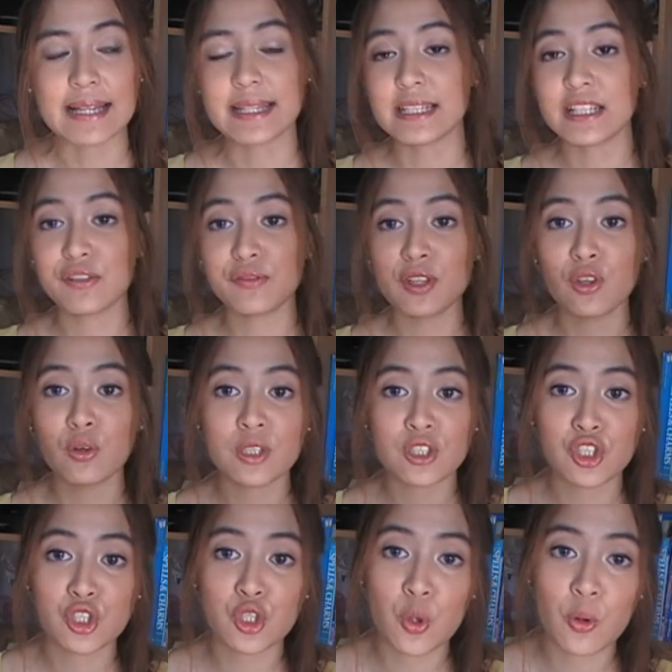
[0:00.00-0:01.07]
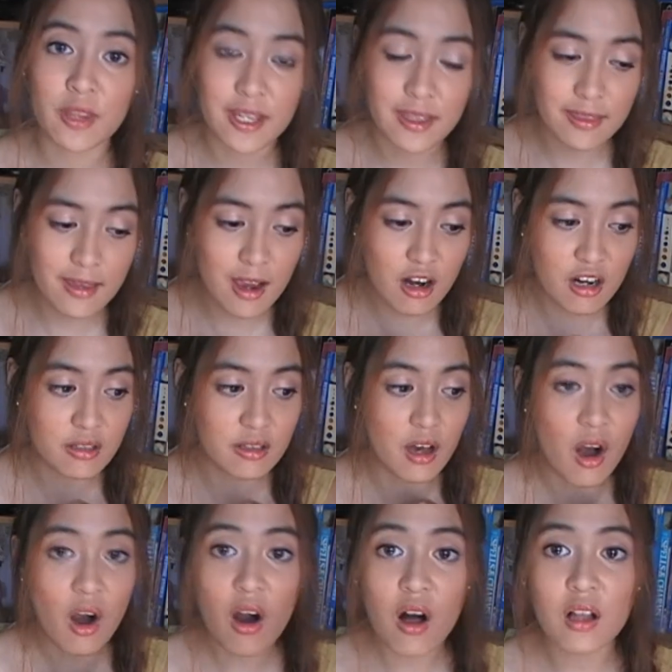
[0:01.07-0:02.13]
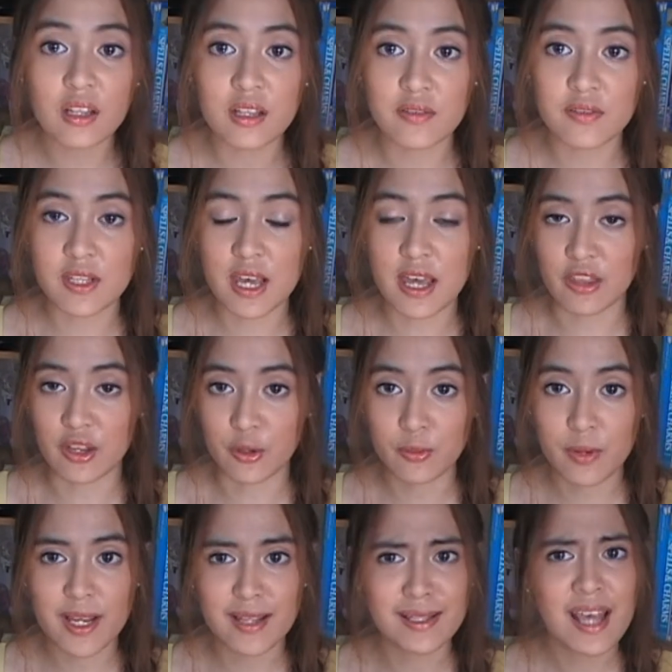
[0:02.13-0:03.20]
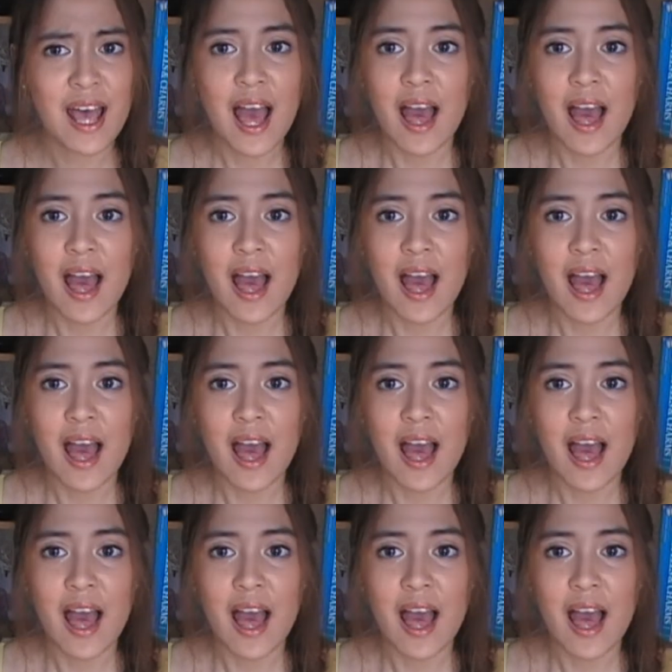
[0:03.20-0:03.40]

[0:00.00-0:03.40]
and even though that you know that they are the olives and the greens,